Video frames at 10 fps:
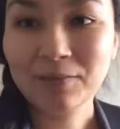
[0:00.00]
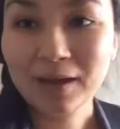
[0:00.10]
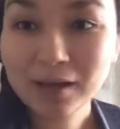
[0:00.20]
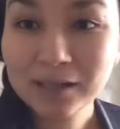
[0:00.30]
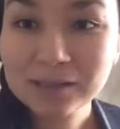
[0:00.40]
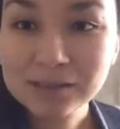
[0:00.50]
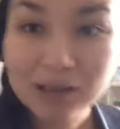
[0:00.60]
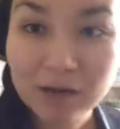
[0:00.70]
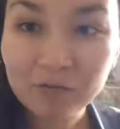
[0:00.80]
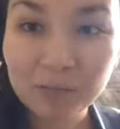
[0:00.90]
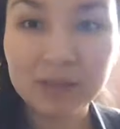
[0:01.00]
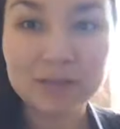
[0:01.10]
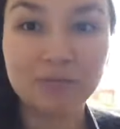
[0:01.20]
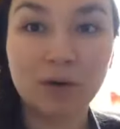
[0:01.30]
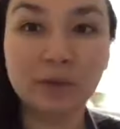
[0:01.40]
that kind of stuff because
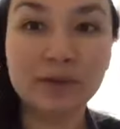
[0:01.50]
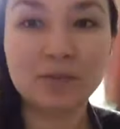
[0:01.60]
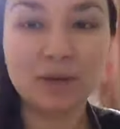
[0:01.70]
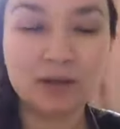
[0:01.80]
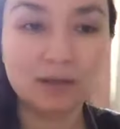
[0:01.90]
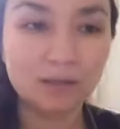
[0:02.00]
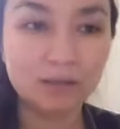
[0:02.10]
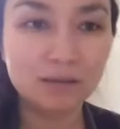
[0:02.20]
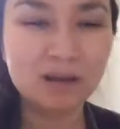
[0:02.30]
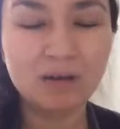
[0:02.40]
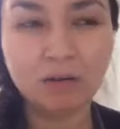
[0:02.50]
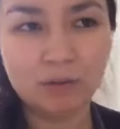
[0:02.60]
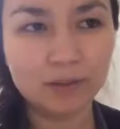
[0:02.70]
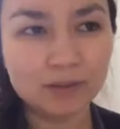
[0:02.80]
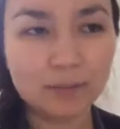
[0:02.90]
I've always been, not
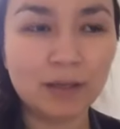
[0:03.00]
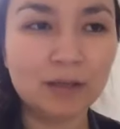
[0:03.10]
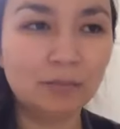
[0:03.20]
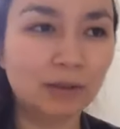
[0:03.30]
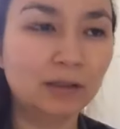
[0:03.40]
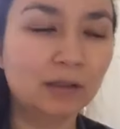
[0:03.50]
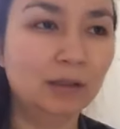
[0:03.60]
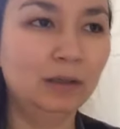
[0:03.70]
always been, but,